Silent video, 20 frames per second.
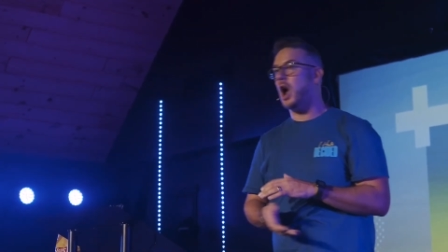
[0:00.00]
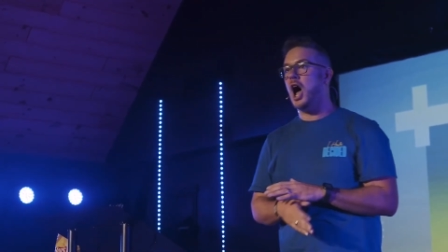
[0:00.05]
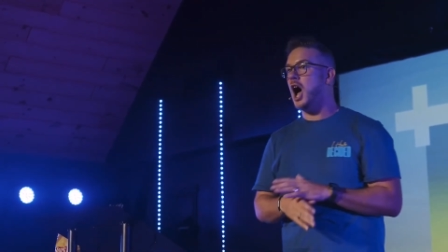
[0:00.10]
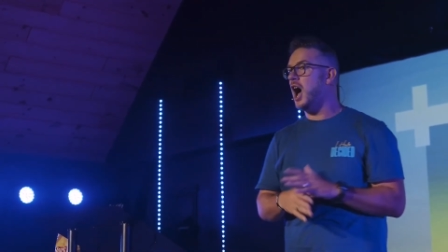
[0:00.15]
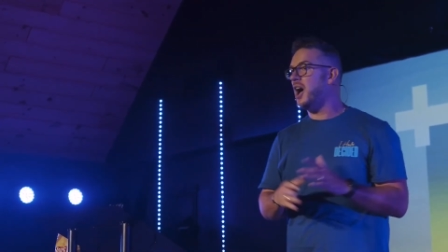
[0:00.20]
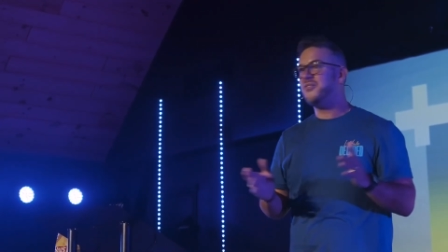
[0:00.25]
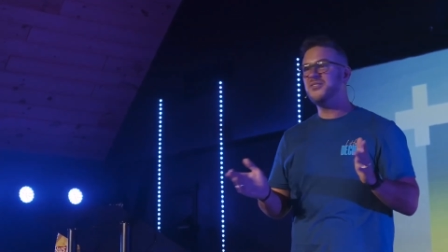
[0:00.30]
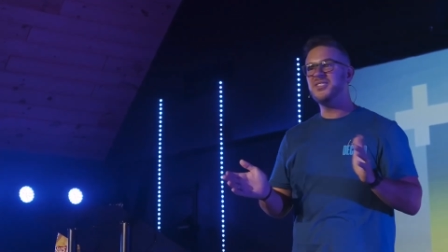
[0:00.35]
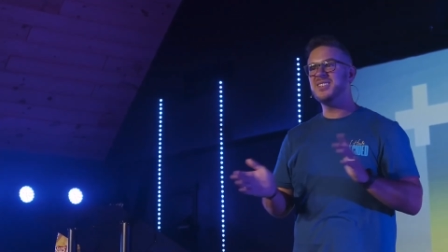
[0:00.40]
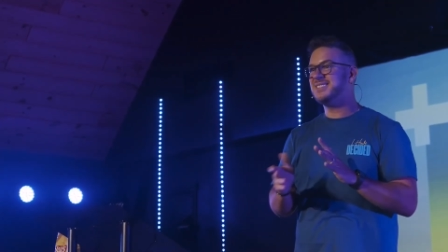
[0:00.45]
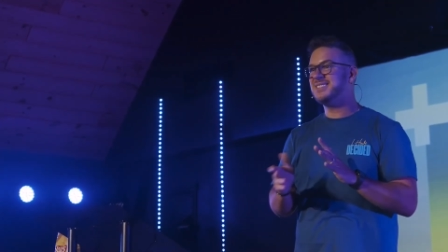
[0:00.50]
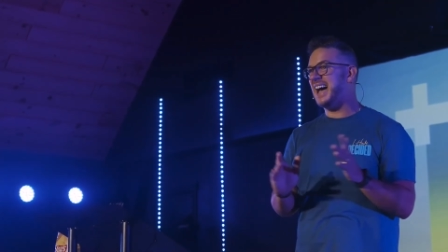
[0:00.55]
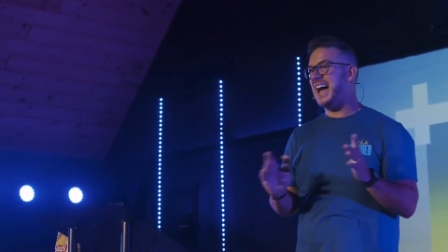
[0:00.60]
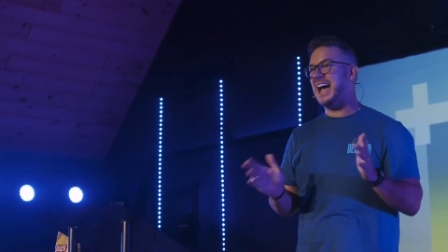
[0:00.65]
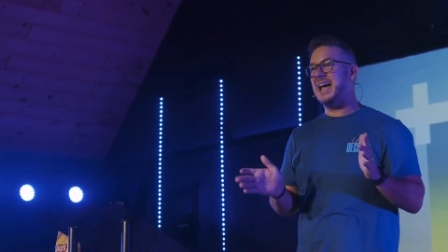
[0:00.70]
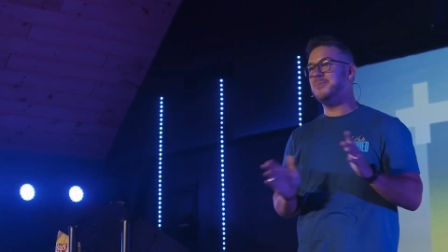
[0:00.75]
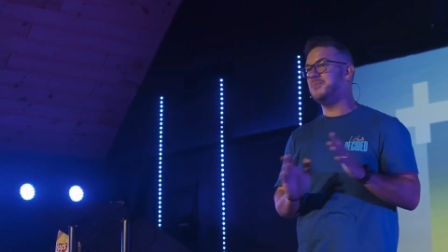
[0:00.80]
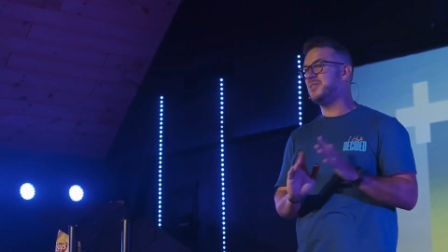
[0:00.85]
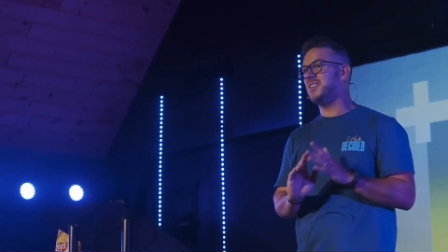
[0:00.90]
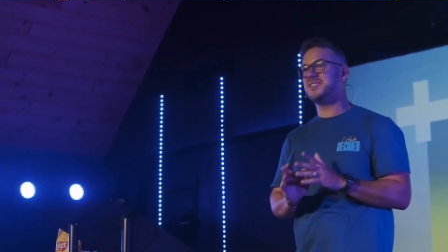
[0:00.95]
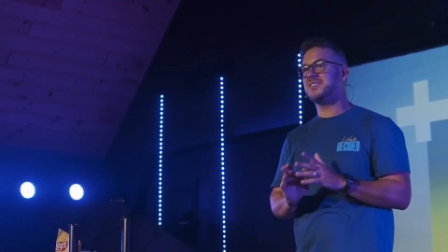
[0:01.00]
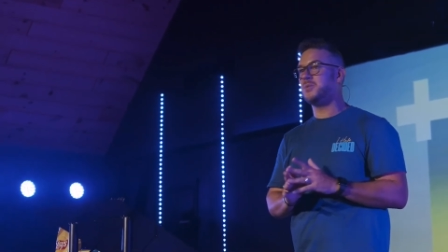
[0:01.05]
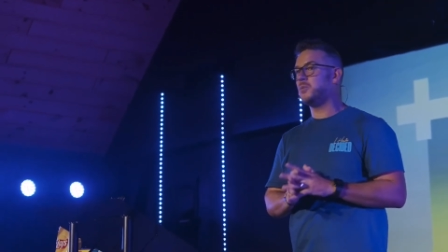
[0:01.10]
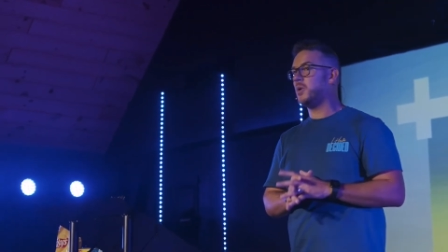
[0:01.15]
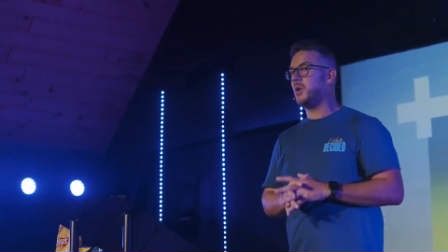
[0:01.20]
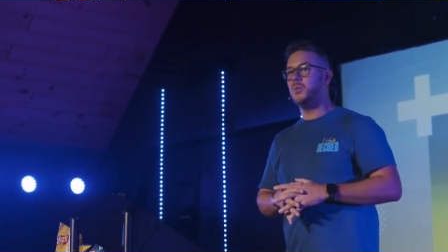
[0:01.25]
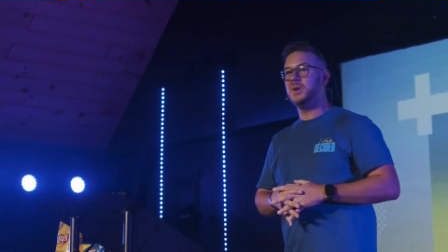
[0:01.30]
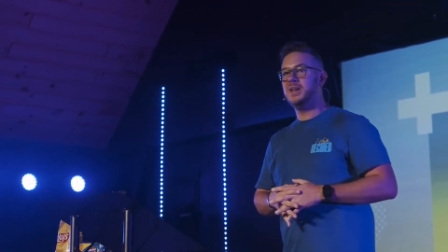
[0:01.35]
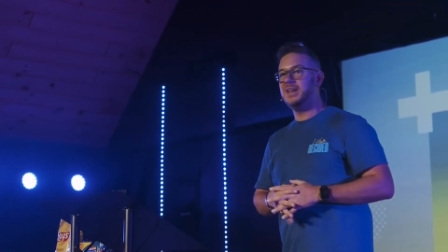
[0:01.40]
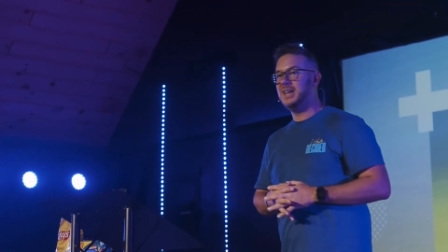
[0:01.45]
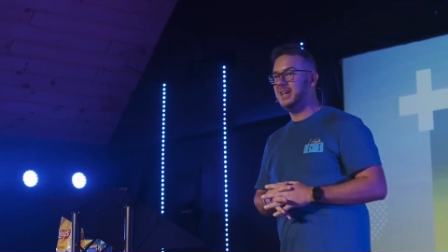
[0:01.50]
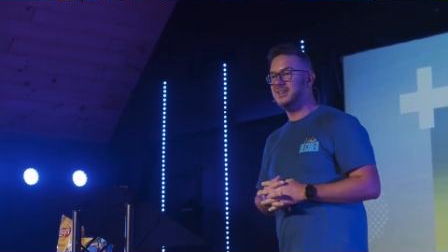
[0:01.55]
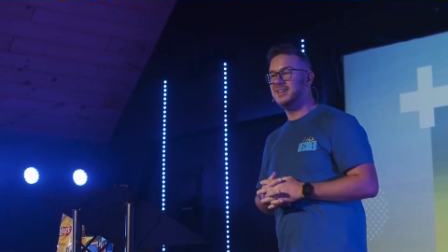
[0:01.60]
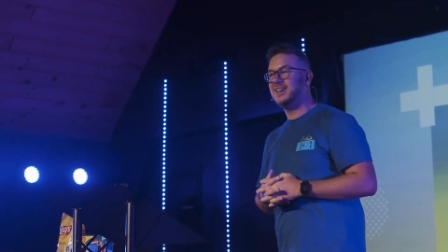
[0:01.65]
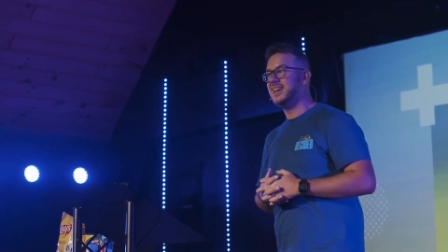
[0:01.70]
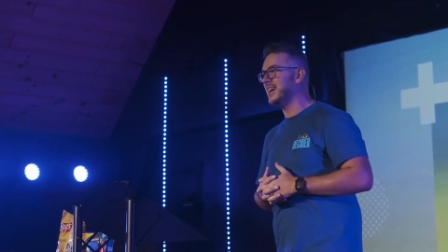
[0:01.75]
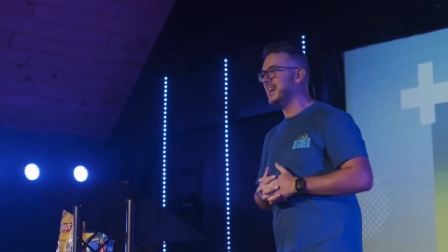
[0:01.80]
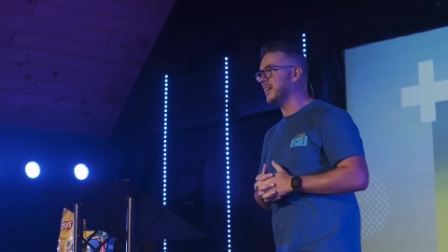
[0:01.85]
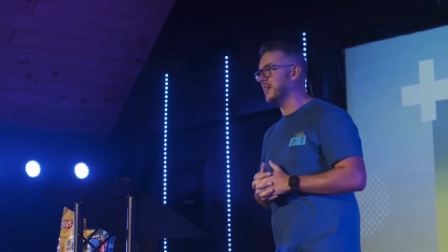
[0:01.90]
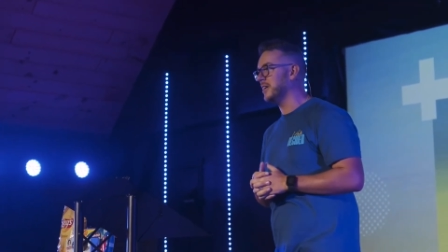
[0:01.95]
oftentimes isn't what we need to
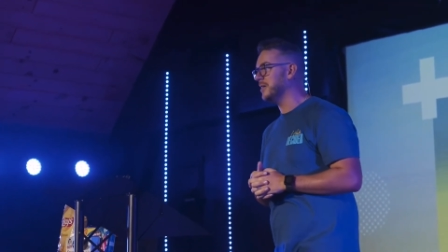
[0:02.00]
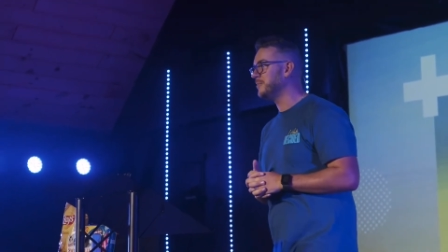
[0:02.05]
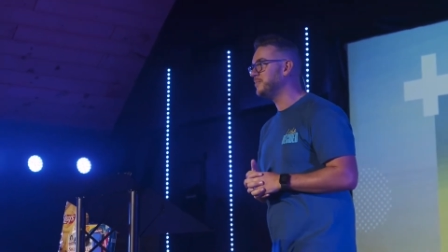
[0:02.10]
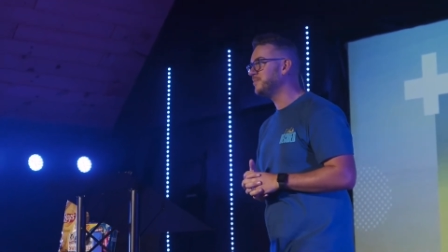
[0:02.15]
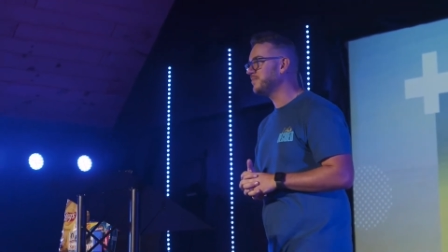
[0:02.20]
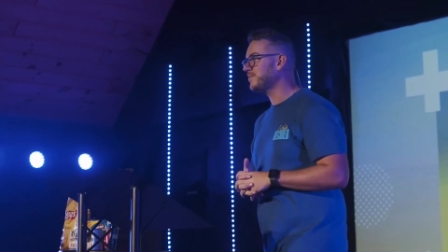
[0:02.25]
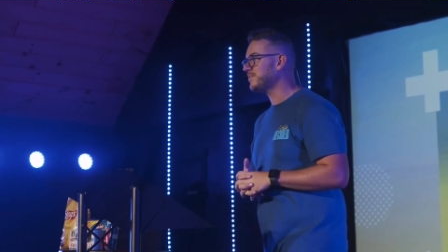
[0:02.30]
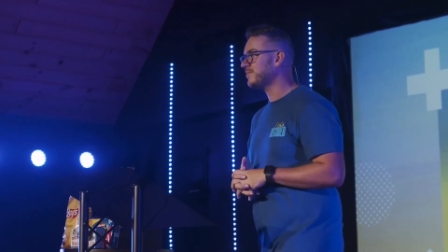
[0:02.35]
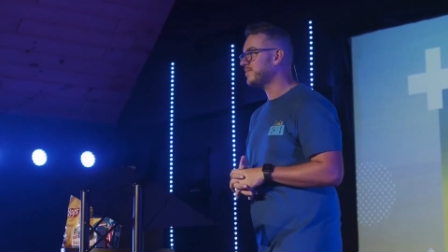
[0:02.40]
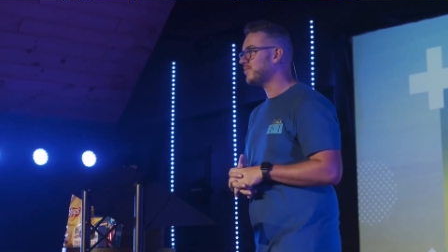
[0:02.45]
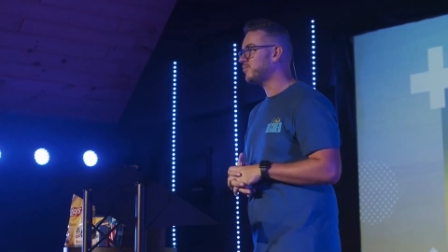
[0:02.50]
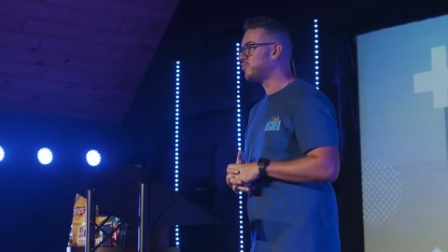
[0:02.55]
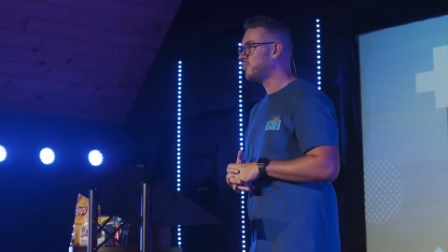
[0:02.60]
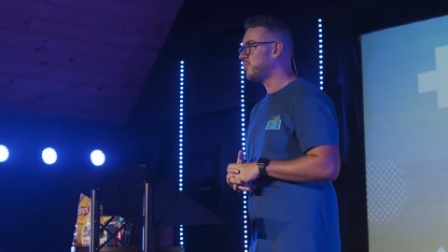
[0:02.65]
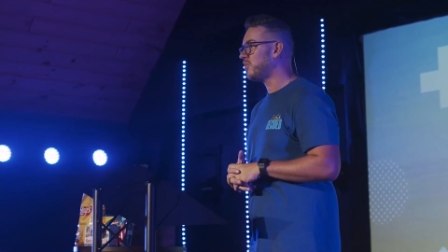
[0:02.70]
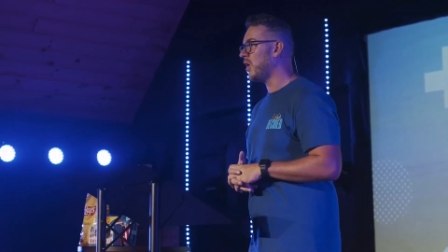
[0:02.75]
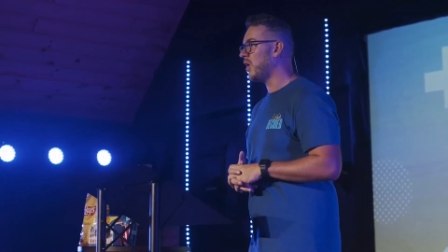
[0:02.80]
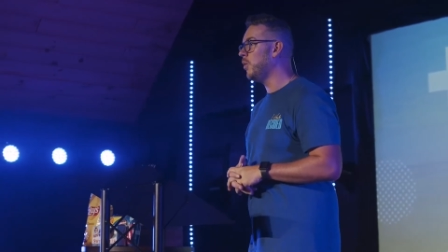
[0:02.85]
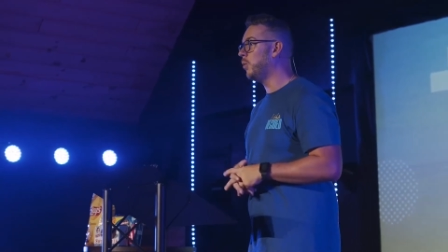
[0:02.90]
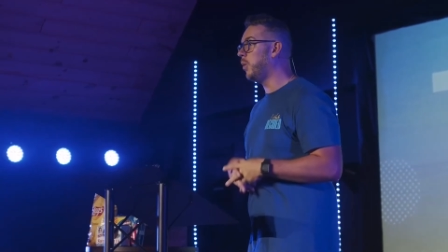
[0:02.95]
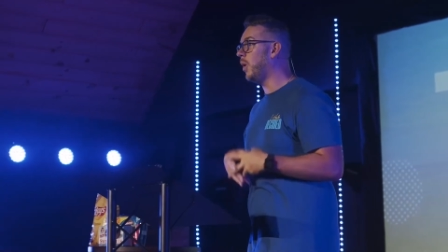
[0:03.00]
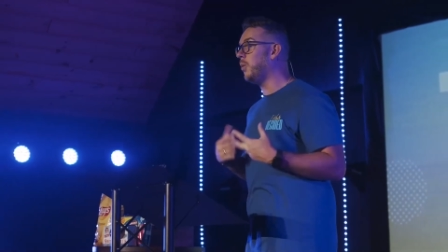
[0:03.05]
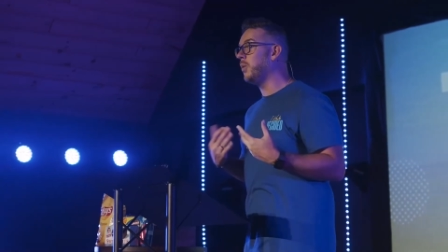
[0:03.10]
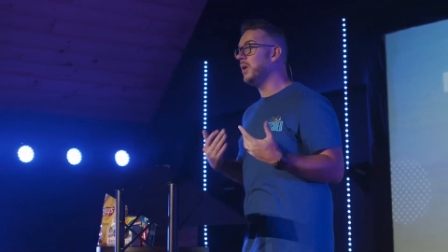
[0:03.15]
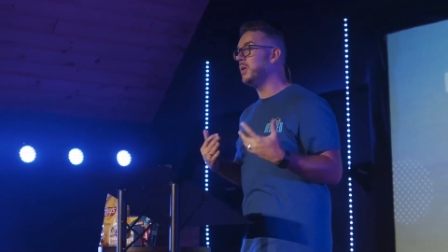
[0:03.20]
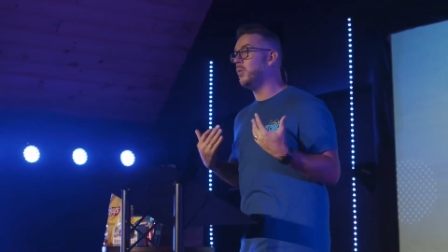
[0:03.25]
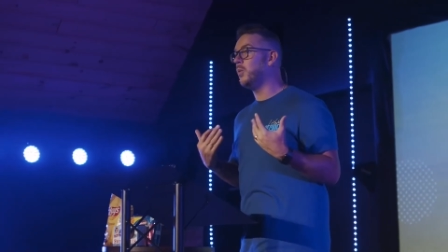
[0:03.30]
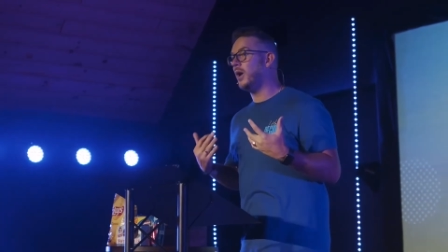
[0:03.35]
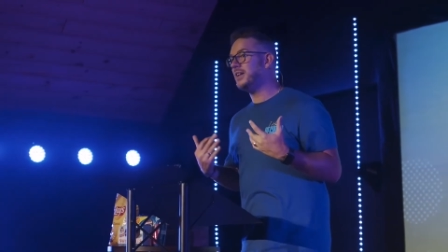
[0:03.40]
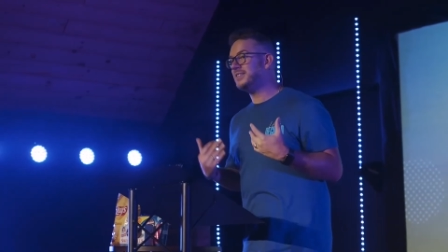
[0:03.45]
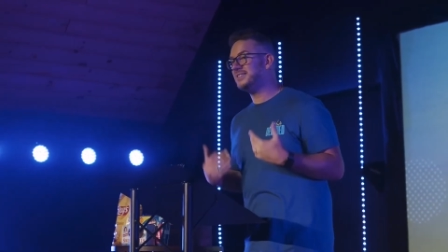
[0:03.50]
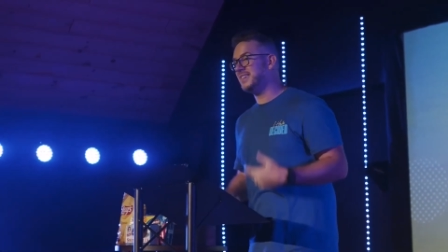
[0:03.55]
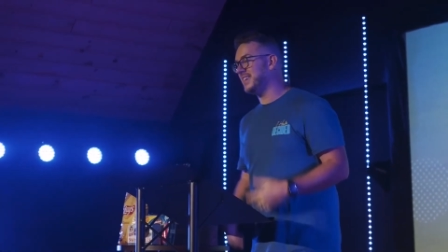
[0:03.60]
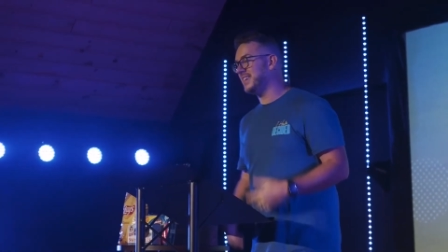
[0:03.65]
hear. What we want to